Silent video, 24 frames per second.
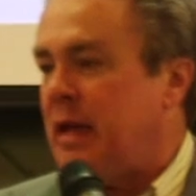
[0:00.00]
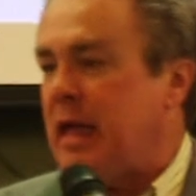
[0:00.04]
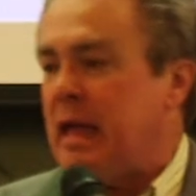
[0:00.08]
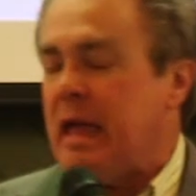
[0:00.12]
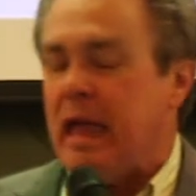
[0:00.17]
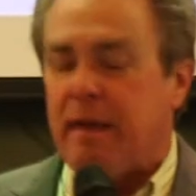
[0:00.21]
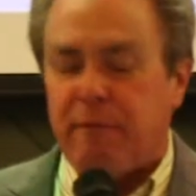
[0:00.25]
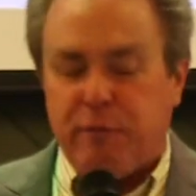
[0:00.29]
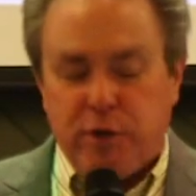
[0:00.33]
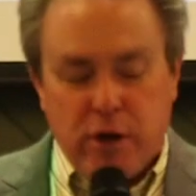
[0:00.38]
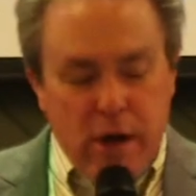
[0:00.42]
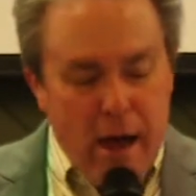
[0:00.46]

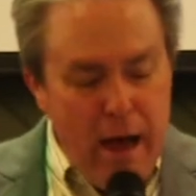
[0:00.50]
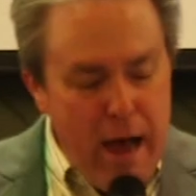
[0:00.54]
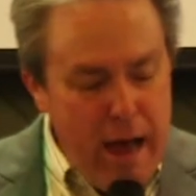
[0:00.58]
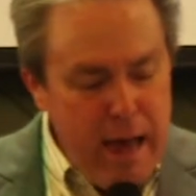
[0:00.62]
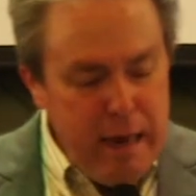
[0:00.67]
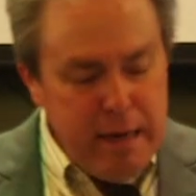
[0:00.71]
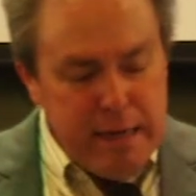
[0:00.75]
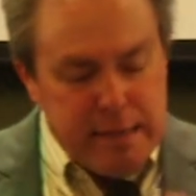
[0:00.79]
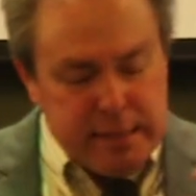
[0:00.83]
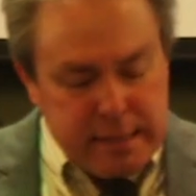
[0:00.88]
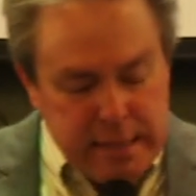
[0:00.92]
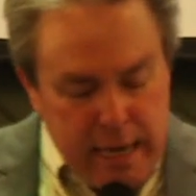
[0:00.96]
If God
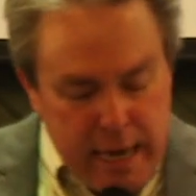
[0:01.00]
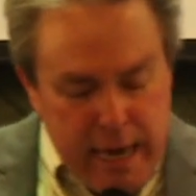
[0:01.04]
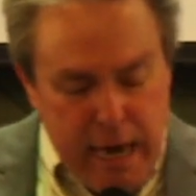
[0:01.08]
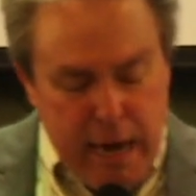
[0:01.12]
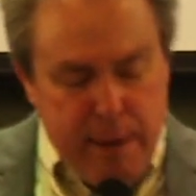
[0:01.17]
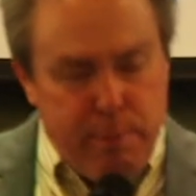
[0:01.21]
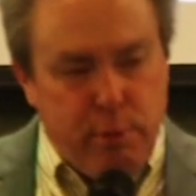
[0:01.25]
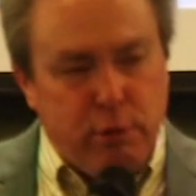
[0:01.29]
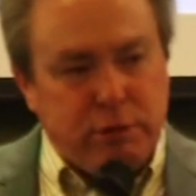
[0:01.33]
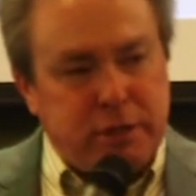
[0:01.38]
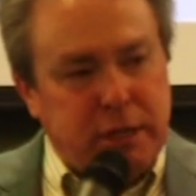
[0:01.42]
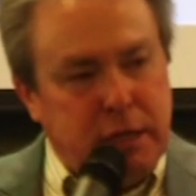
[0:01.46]
is
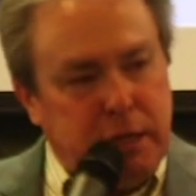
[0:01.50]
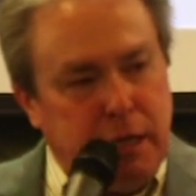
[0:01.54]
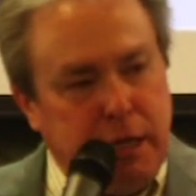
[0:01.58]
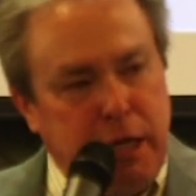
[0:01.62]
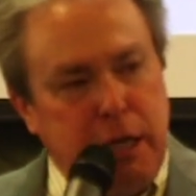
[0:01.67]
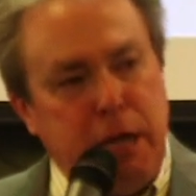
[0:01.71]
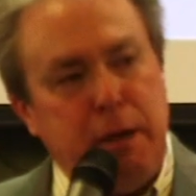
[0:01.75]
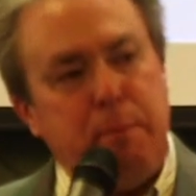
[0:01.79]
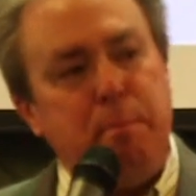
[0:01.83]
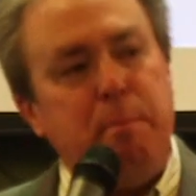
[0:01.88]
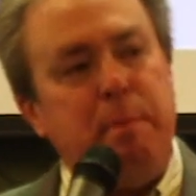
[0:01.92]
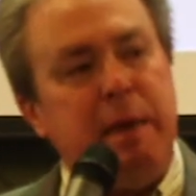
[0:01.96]
able to
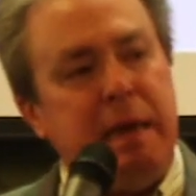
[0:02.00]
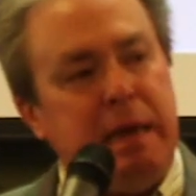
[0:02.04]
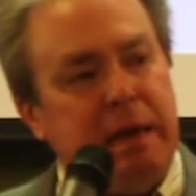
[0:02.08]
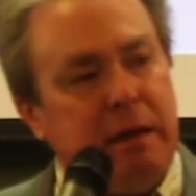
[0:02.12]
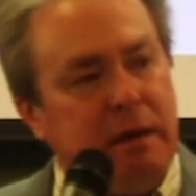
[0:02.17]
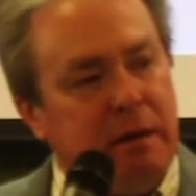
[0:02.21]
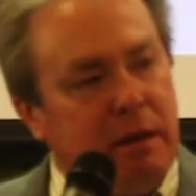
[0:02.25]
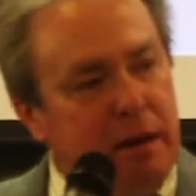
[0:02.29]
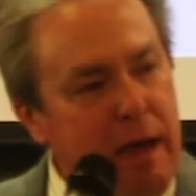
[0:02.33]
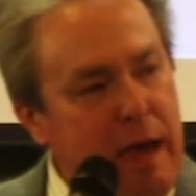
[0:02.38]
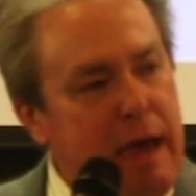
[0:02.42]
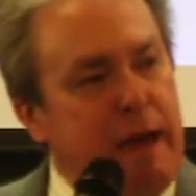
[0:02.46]
keep me in
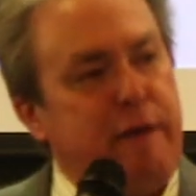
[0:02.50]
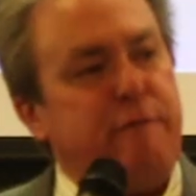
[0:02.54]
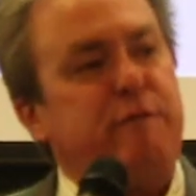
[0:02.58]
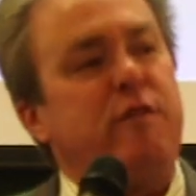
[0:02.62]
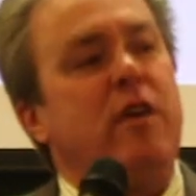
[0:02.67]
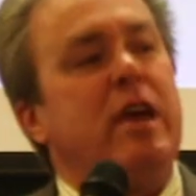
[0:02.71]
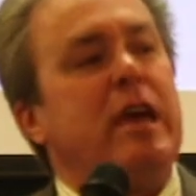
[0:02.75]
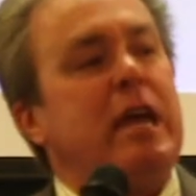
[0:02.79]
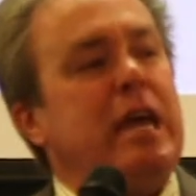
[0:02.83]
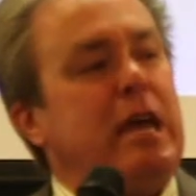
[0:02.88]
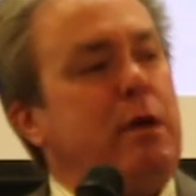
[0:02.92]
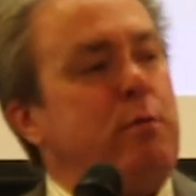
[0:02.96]
life,
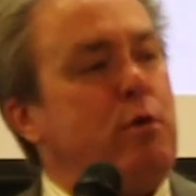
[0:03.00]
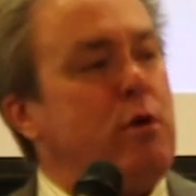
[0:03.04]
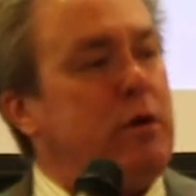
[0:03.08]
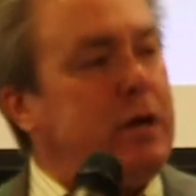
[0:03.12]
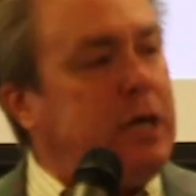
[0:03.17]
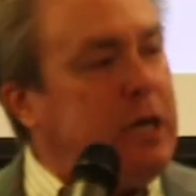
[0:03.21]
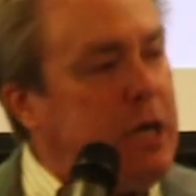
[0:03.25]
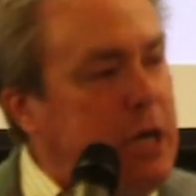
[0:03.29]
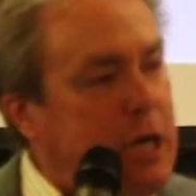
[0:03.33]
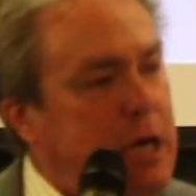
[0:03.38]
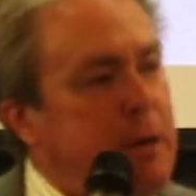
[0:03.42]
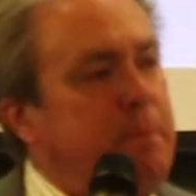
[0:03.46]
He will
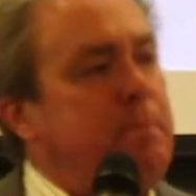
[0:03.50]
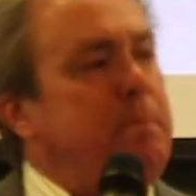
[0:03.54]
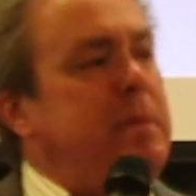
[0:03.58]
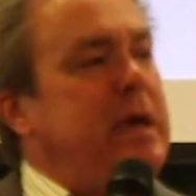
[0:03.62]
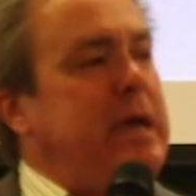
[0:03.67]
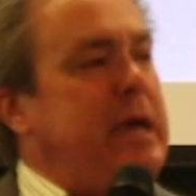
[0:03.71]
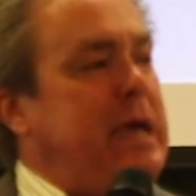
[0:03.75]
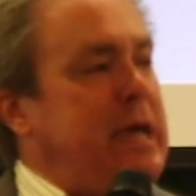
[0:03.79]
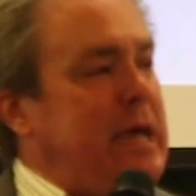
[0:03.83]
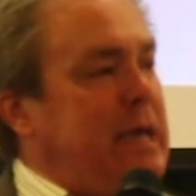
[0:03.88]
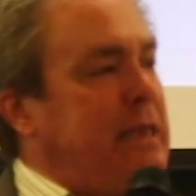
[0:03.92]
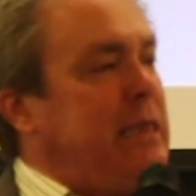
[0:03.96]
keep
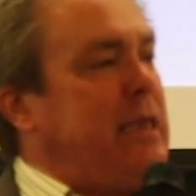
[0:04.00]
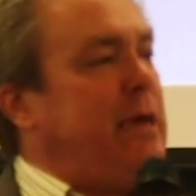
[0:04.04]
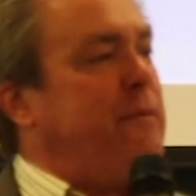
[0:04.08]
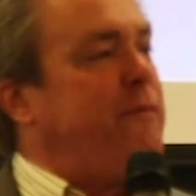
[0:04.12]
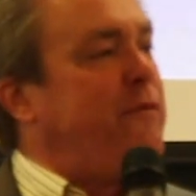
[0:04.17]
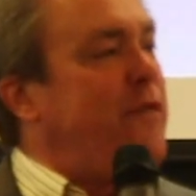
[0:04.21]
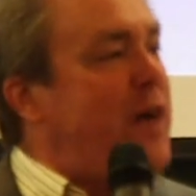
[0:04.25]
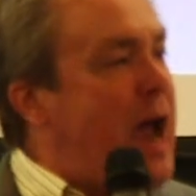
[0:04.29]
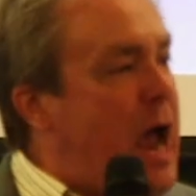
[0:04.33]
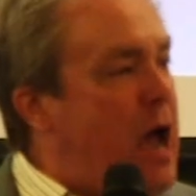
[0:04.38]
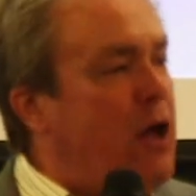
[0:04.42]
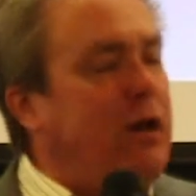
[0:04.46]
me in the
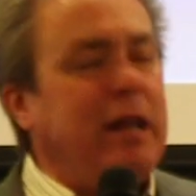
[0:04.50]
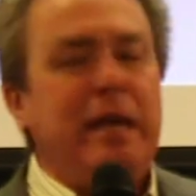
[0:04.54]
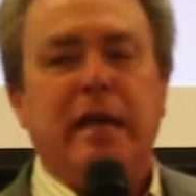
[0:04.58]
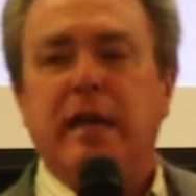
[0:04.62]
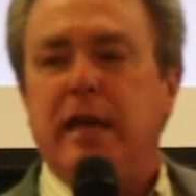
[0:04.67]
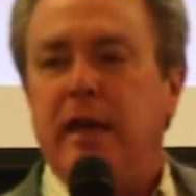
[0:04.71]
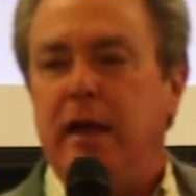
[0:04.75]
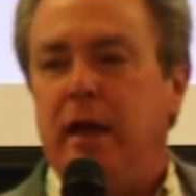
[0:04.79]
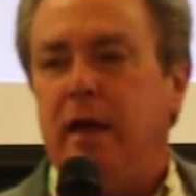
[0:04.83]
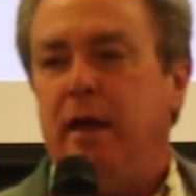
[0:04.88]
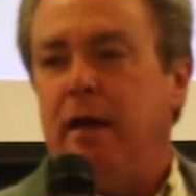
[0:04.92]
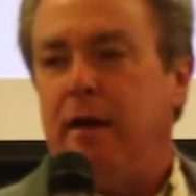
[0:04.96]

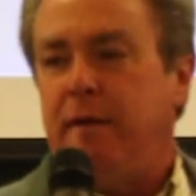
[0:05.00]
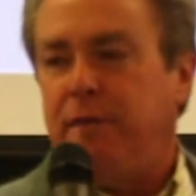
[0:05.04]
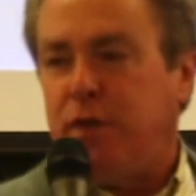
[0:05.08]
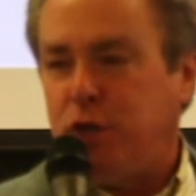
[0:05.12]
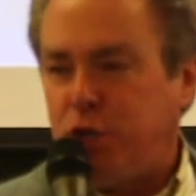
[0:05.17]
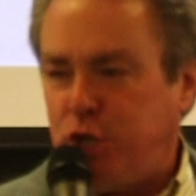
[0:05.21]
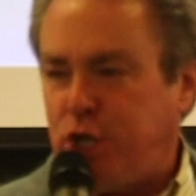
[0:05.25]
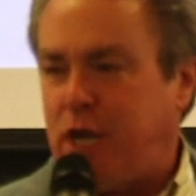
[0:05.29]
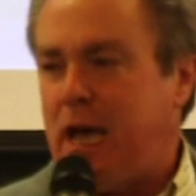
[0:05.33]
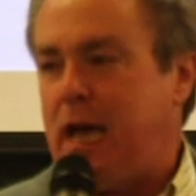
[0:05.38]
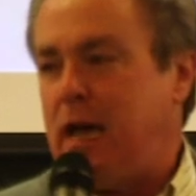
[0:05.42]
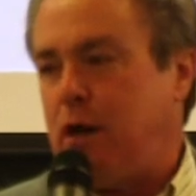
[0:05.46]
valley of the
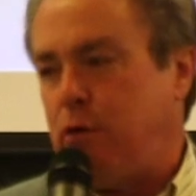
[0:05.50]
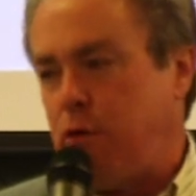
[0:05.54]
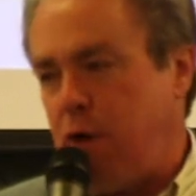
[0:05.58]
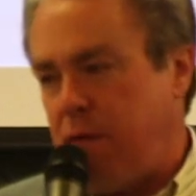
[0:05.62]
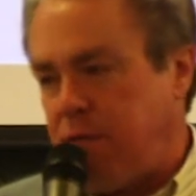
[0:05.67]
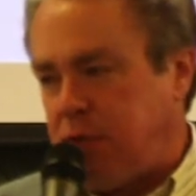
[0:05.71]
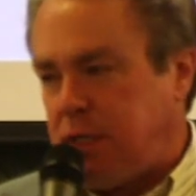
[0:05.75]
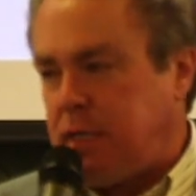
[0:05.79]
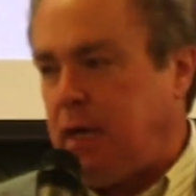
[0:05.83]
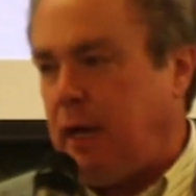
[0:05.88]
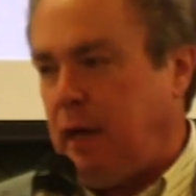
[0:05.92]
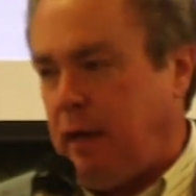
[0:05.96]
shadow
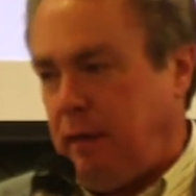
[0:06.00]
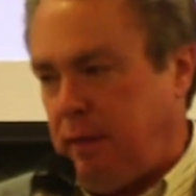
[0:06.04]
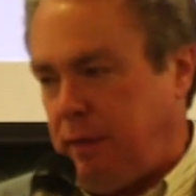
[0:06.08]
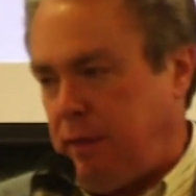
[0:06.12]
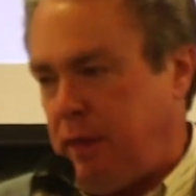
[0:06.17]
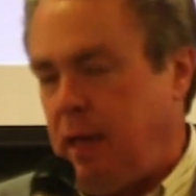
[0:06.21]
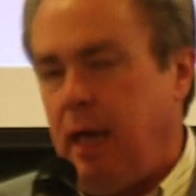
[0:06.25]
of death.